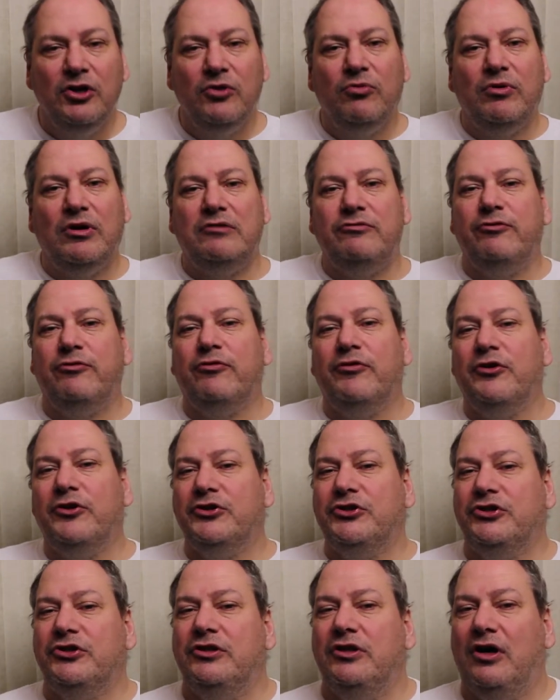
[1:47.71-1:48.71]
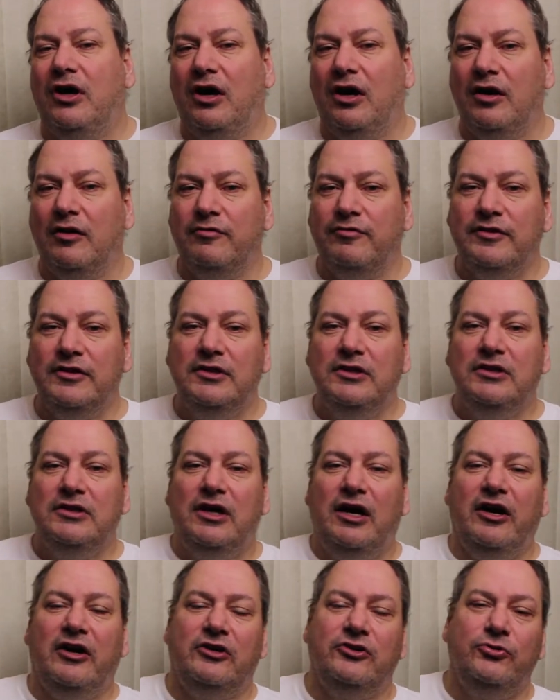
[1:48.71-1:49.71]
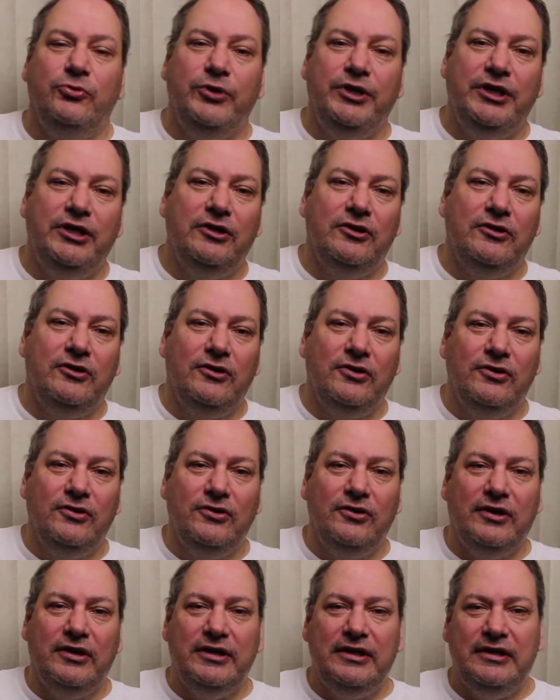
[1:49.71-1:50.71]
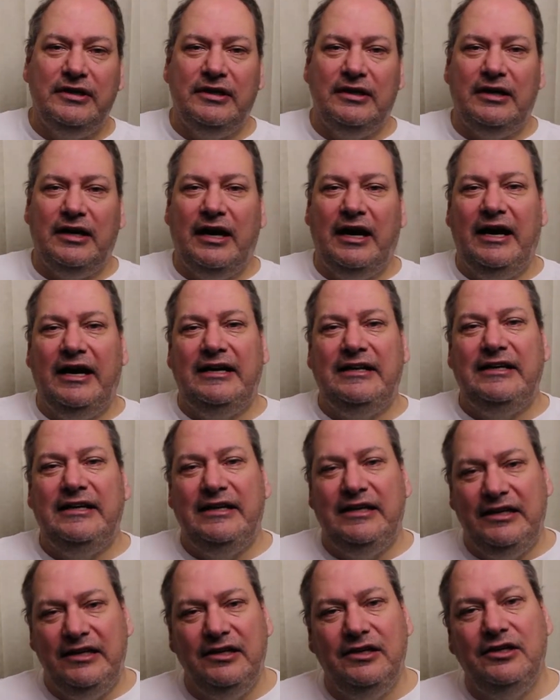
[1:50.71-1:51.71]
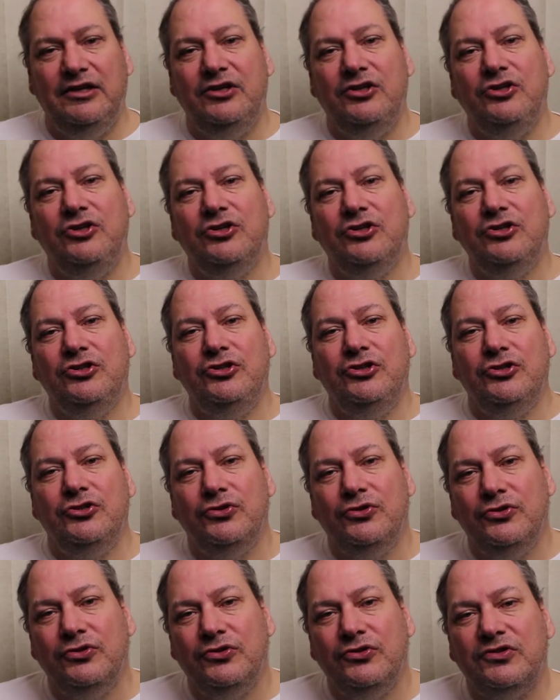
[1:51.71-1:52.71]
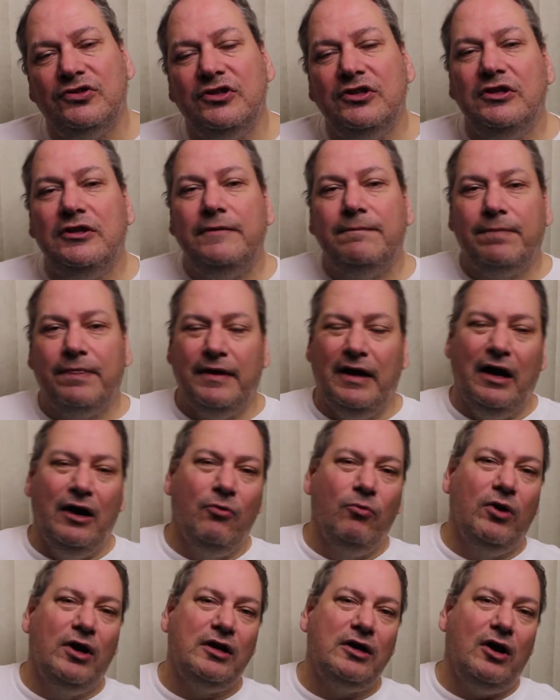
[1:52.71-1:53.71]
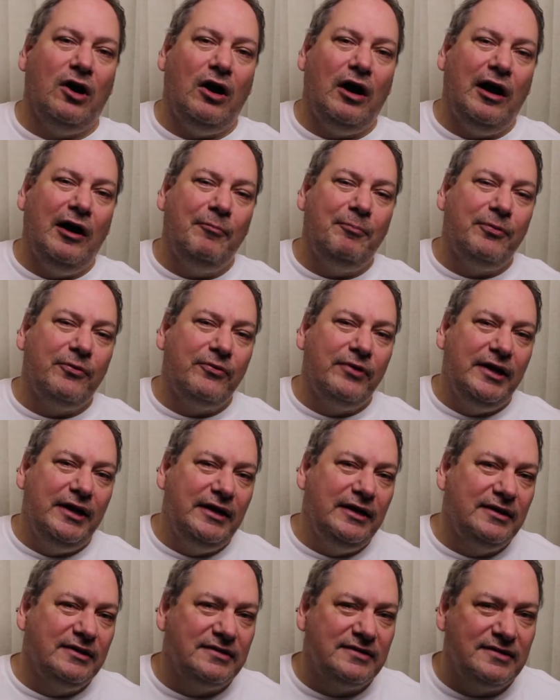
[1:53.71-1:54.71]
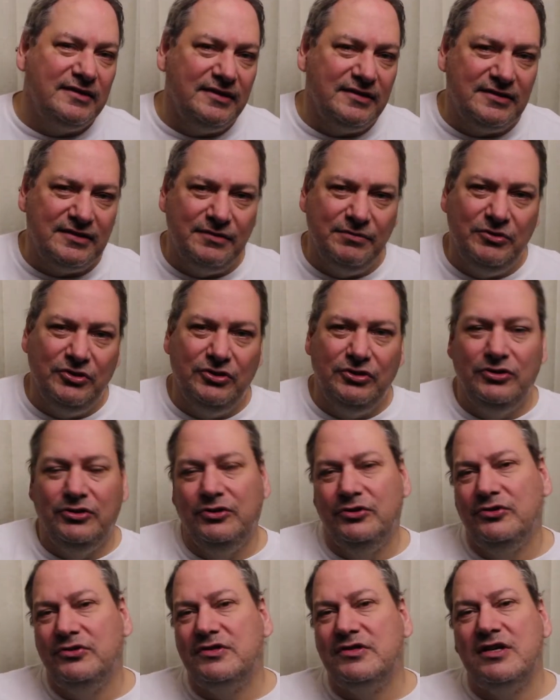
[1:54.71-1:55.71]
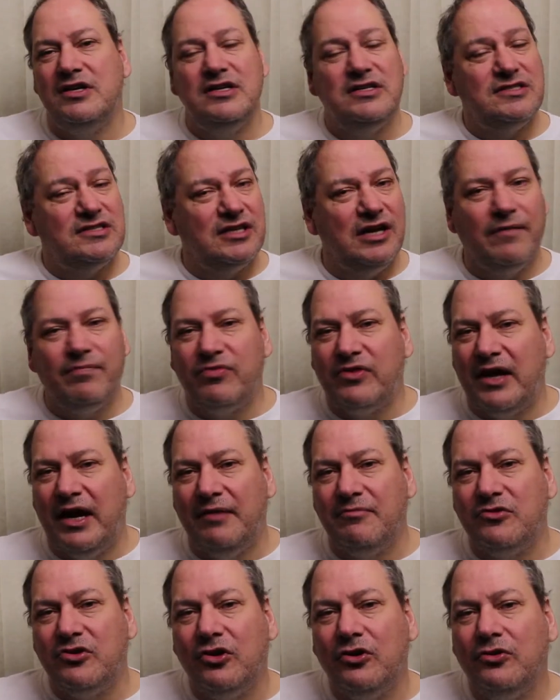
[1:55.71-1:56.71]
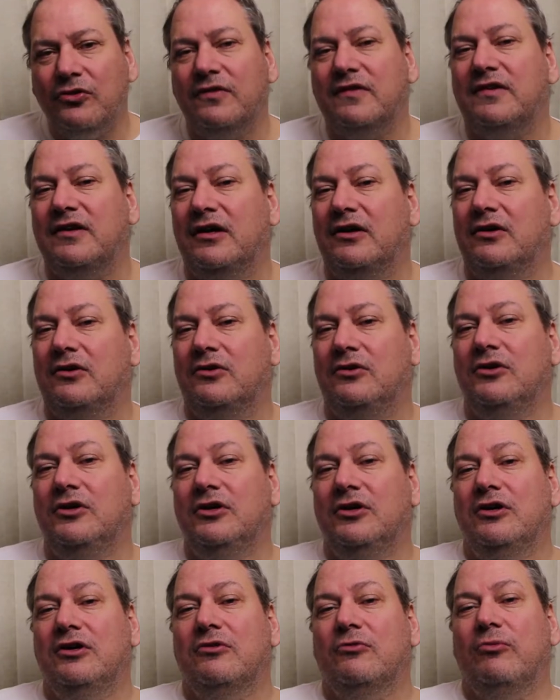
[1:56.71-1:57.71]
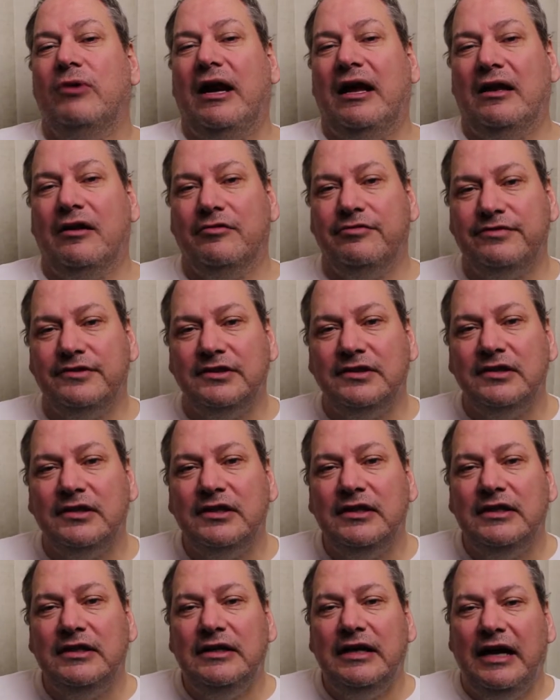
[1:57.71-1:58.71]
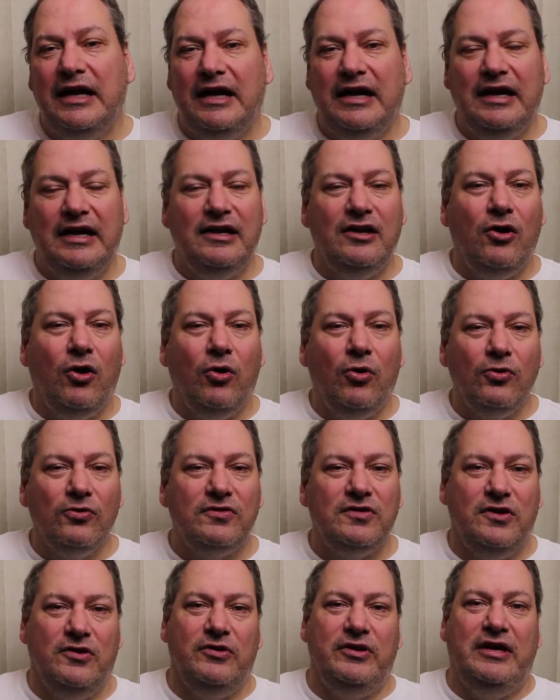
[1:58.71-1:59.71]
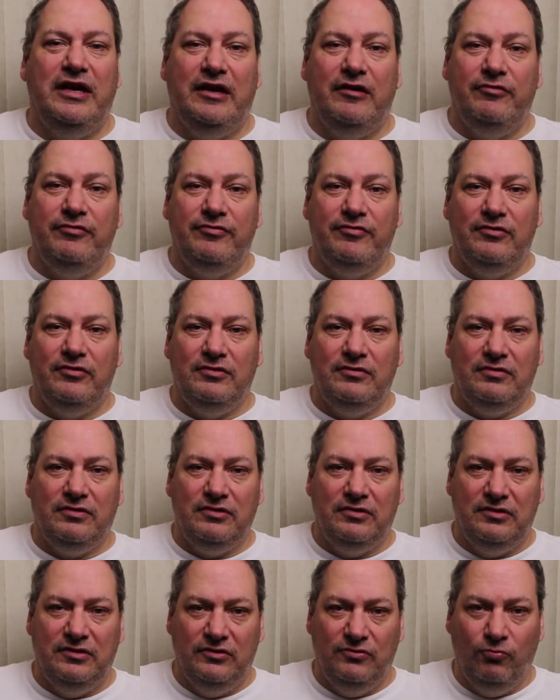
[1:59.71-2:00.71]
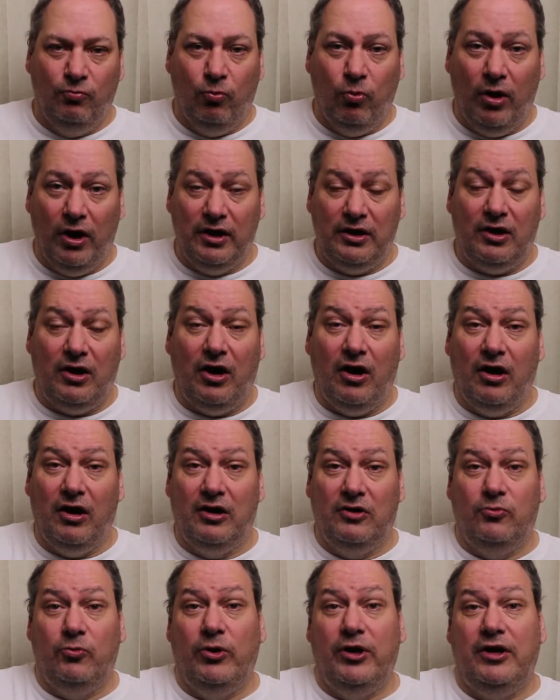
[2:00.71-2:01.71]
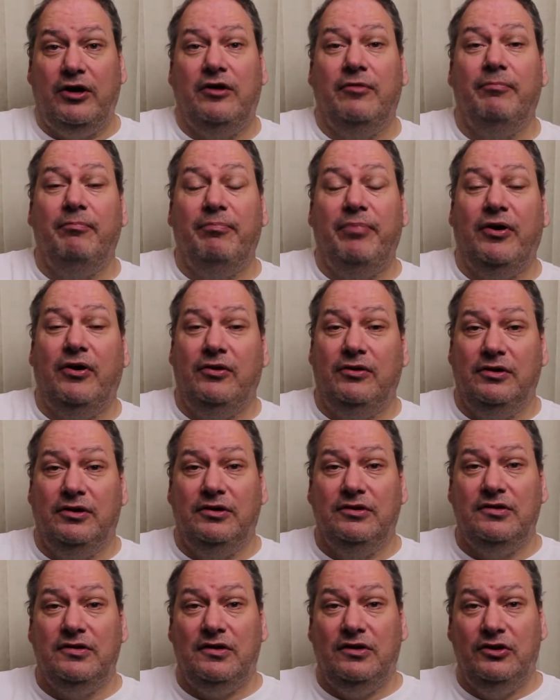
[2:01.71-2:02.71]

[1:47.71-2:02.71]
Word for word: what version of Arduino IDE you use, what operating system you use is sometimes also relevant and also give what hardware components